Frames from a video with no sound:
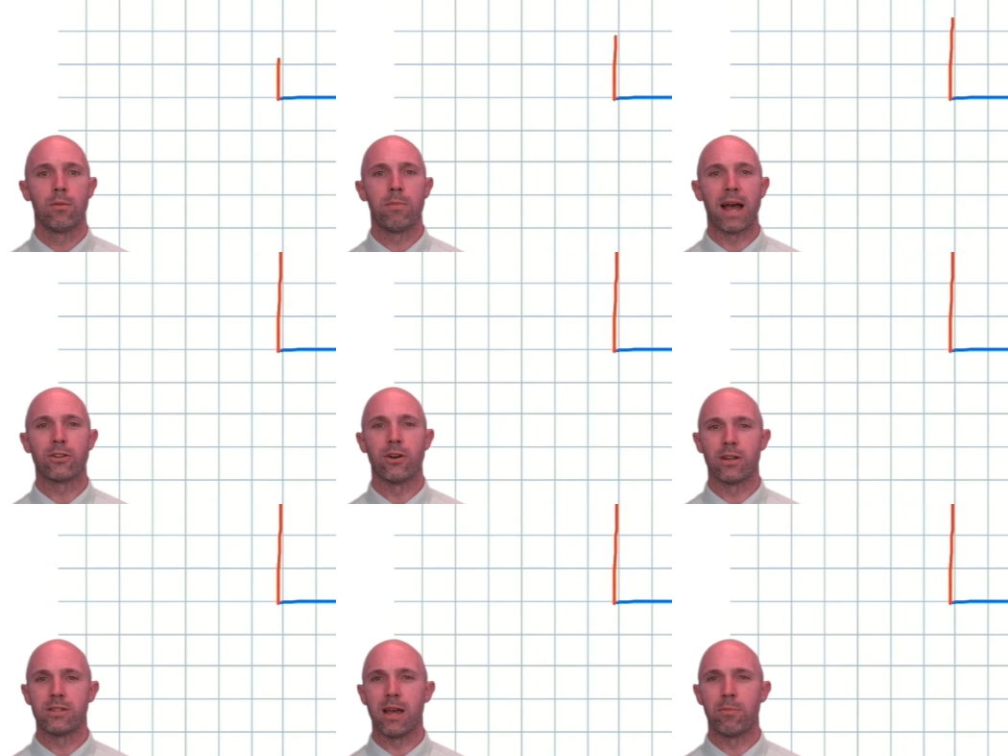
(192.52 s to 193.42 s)
Back to our
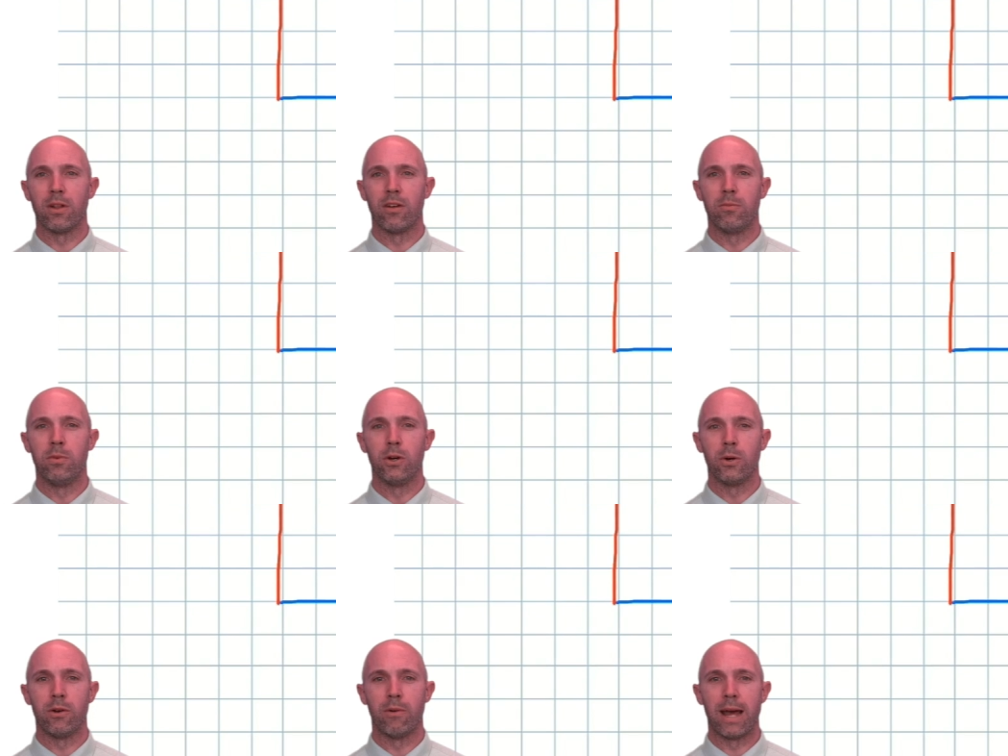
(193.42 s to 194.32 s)
example of
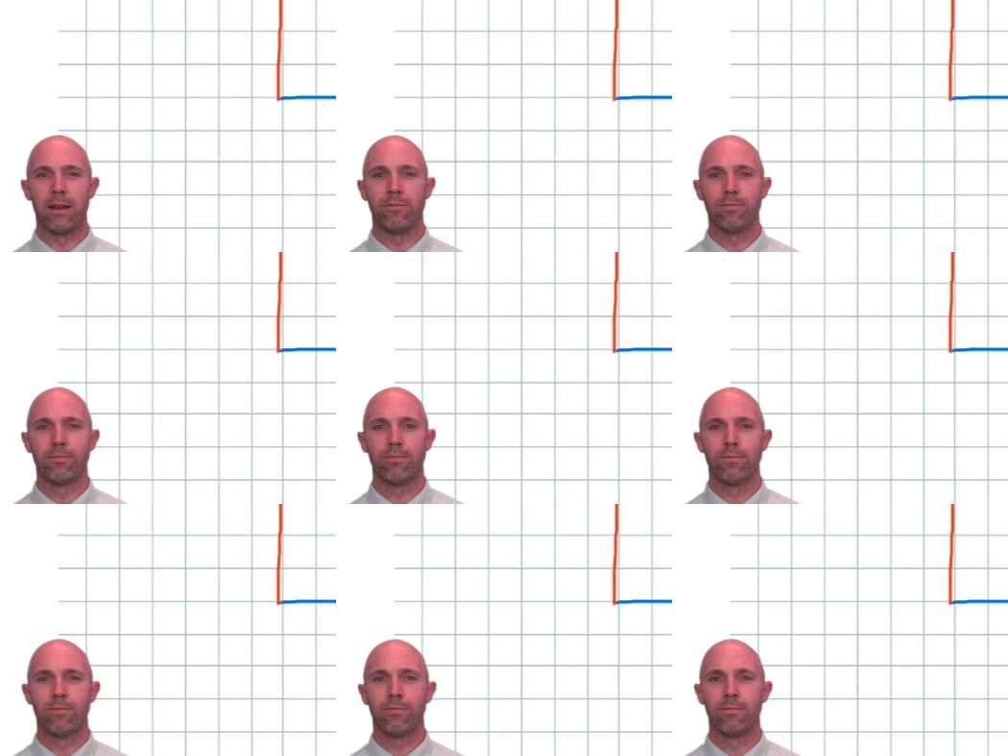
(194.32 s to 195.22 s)
blue and red.
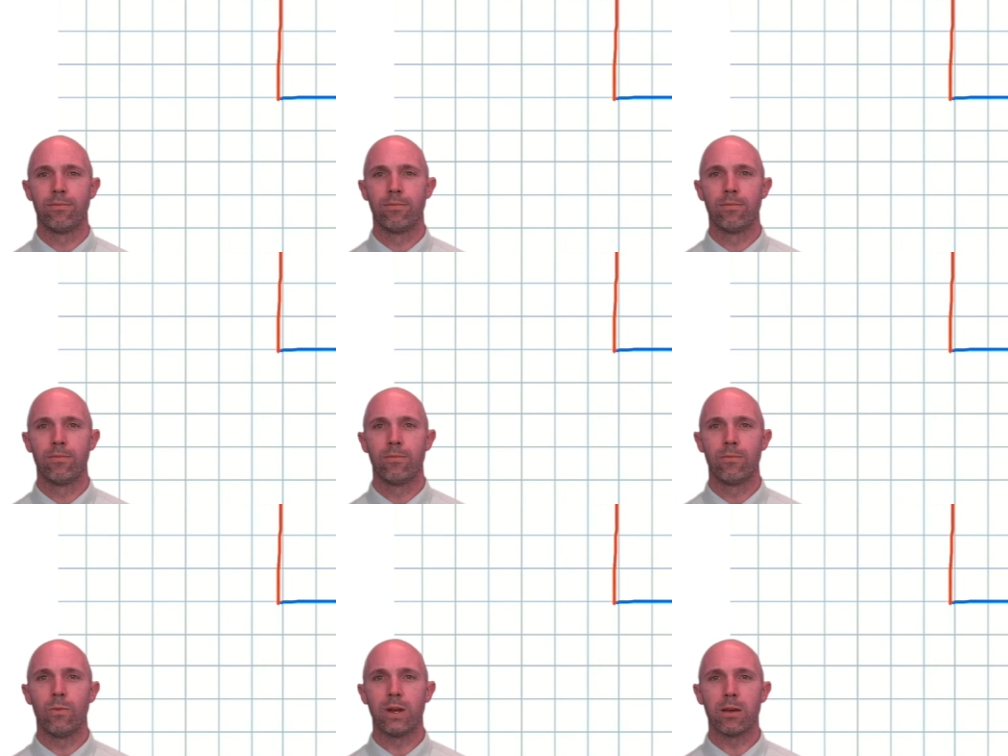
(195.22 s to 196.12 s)

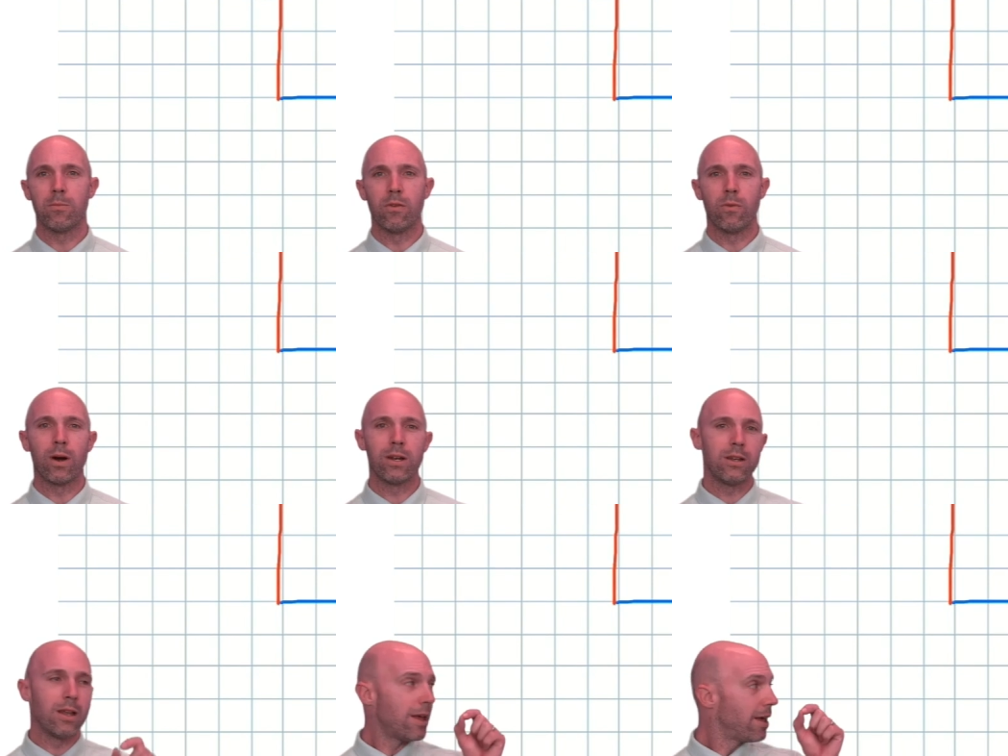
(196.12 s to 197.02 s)
We can move
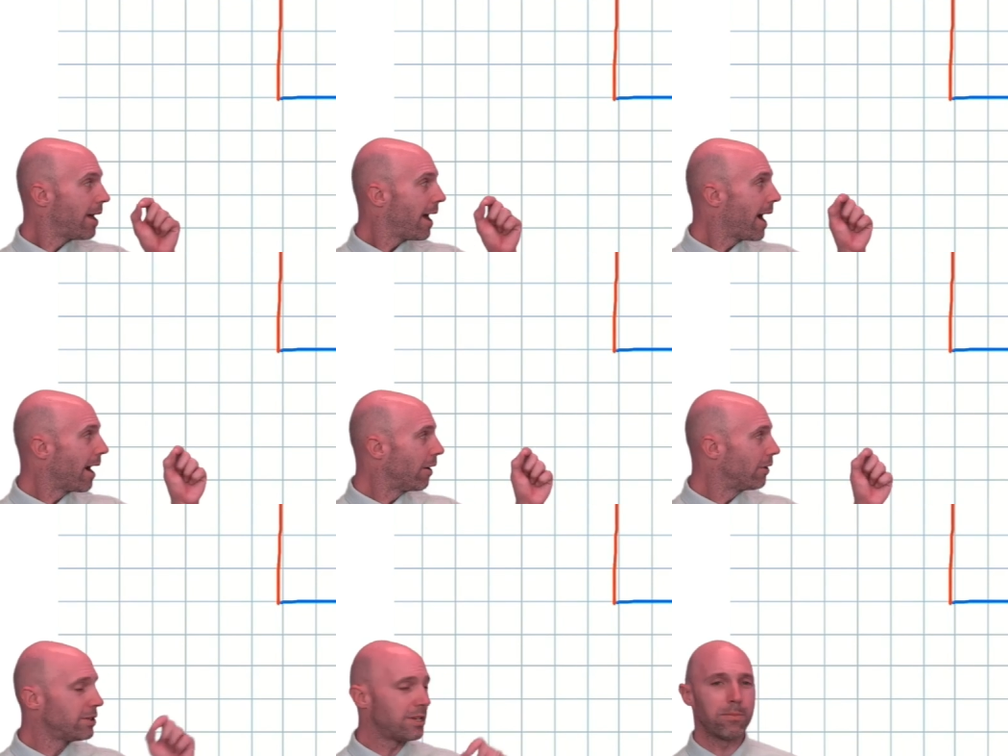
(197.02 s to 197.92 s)
one
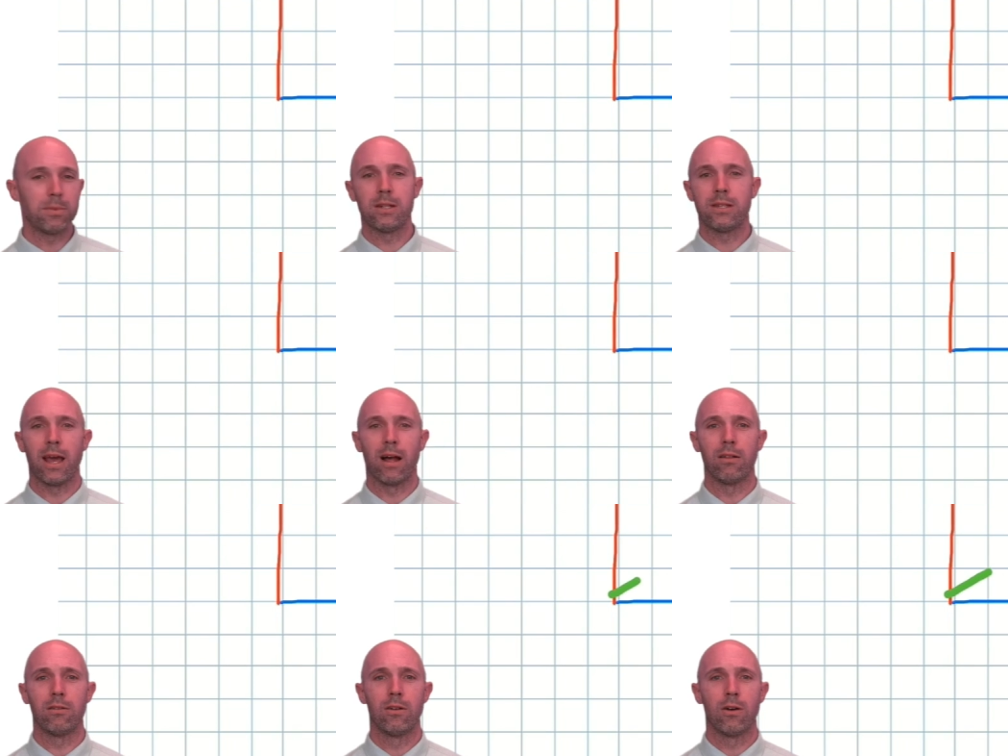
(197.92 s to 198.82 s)
arrow tip to
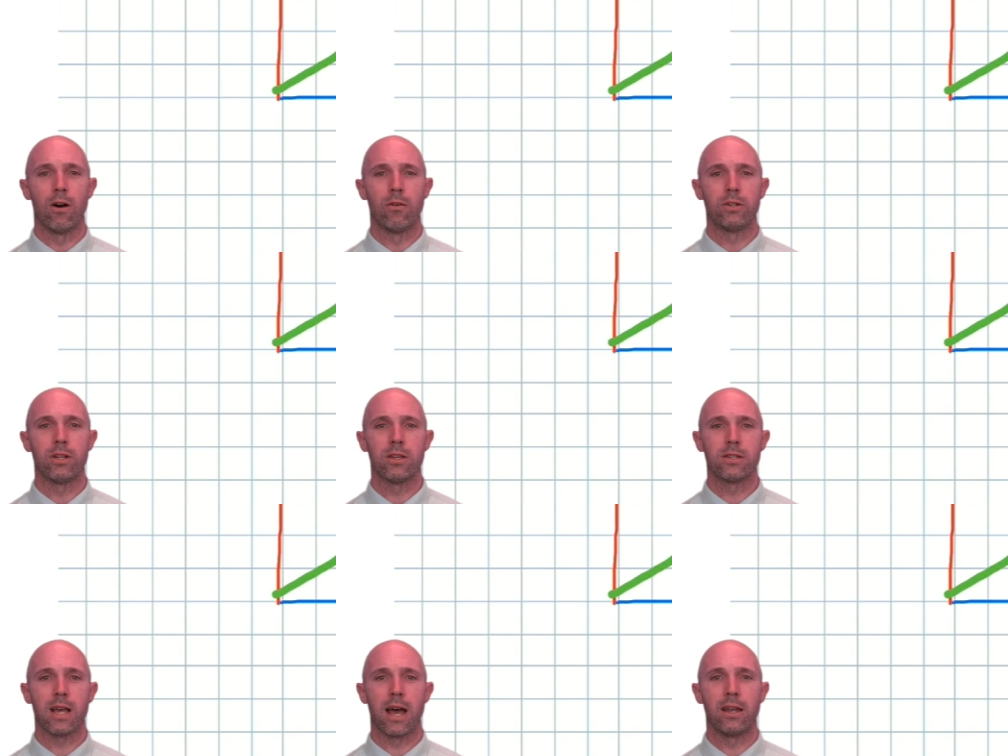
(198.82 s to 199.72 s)
tail over to the
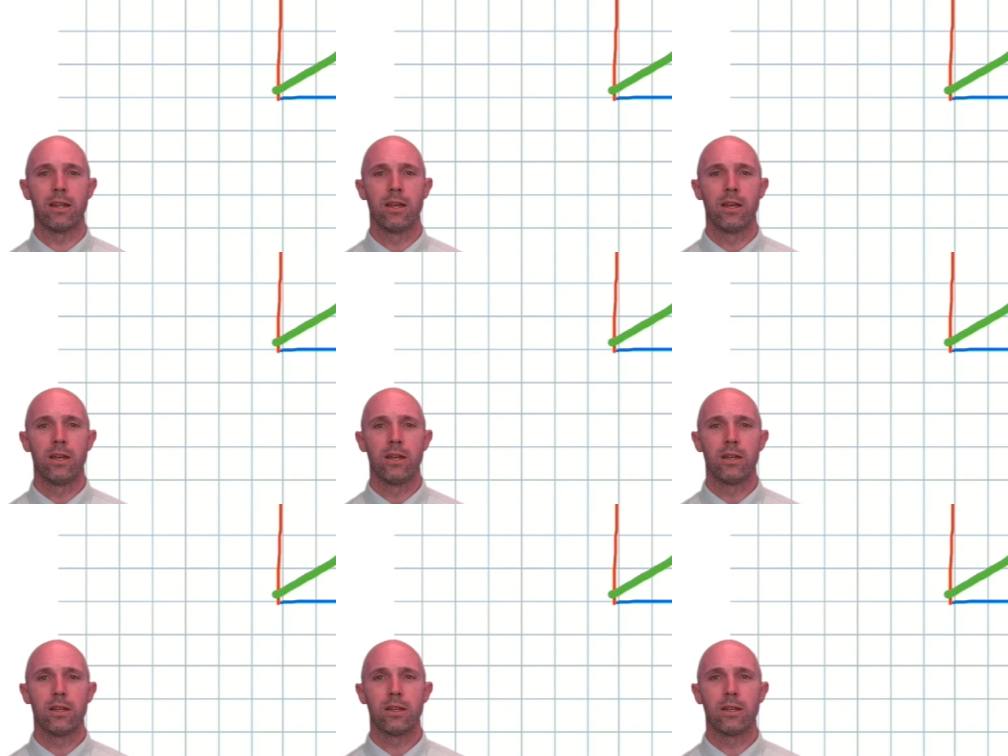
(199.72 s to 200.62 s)
side,
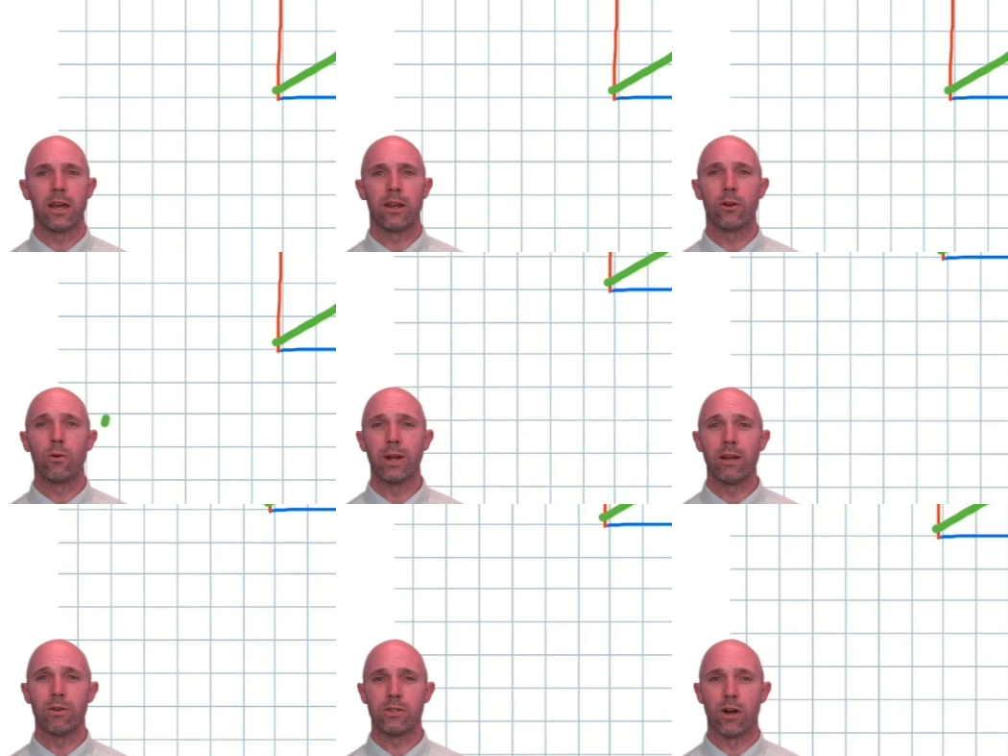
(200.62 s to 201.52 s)
get a
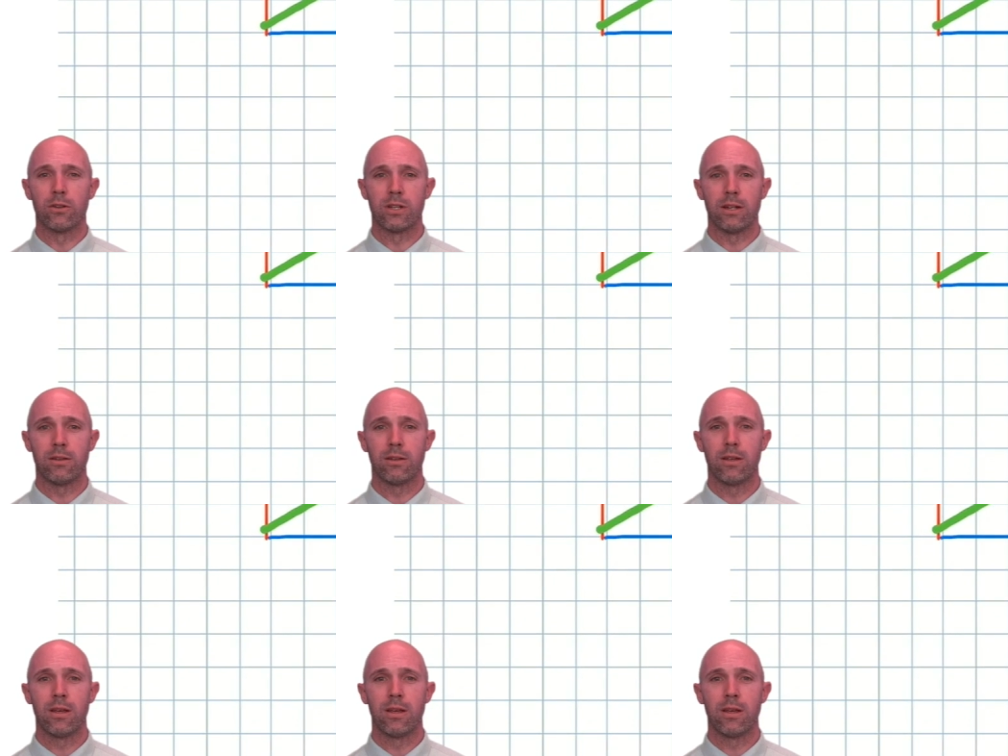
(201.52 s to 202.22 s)
green resultant